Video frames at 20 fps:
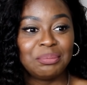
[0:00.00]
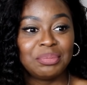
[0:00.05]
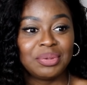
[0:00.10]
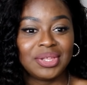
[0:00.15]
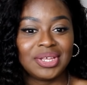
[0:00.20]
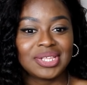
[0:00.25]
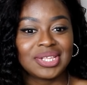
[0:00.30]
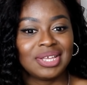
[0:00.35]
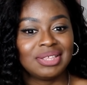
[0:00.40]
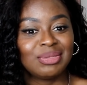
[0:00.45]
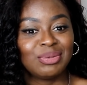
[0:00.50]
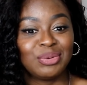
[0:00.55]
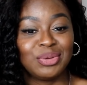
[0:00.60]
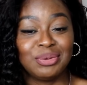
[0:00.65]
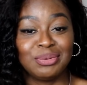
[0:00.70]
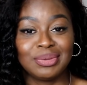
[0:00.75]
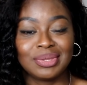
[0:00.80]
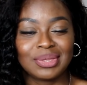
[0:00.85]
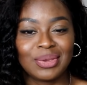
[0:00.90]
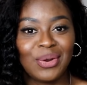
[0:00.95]
Plus I thought he
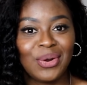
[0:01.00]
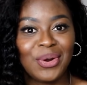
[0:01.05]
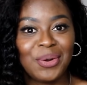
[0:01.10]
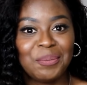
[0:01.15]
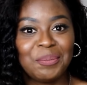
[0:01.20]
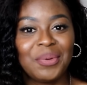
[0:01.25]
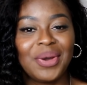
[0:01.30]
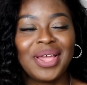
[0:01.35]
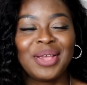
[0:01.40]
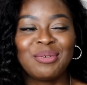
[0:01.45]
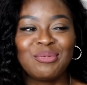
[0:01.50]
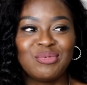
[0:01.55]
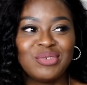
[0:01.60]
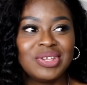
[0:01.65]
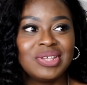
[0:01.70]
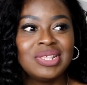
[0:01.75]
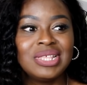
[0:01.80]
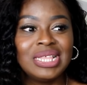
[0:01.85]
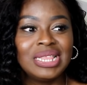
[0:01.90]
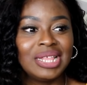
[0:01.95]
was hot, but I
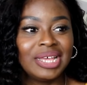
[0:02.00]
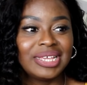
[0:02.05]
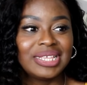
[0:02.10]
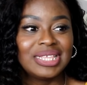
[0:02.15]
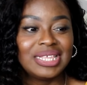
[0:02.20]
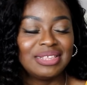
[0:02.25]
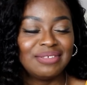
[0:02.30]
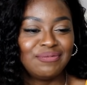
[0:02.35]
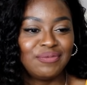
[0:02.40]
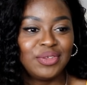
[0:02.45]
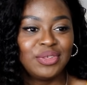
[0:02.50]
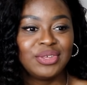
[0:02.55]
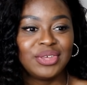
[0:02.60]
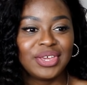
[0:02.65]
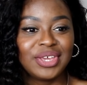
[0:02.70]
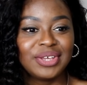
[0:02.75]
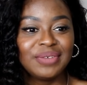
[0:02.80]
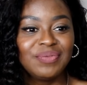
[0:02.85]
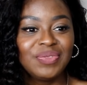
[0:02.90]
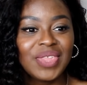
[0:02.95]
really liked his video.